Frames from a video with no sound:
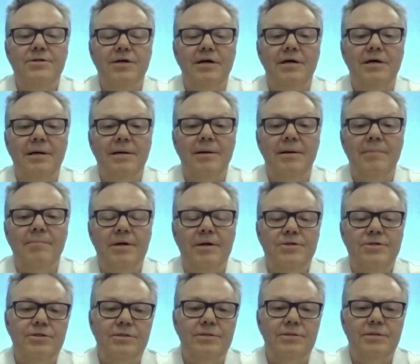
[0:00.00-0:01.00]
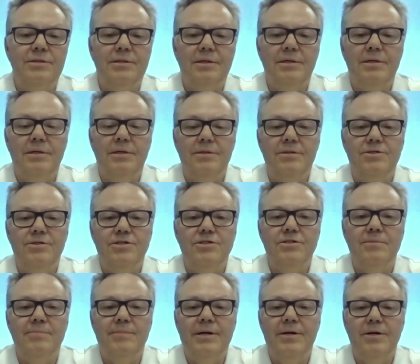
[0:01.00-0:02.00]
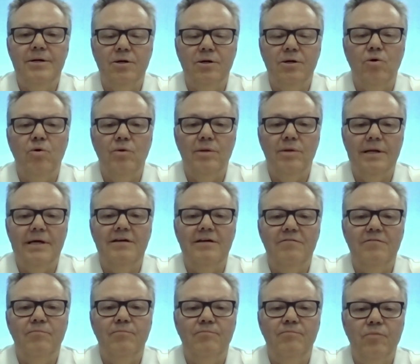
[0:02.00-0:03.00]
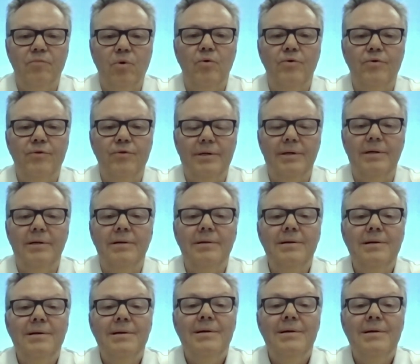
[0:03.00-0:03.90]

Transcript: I, I mentioned uh, just a minute ago that I give both uh,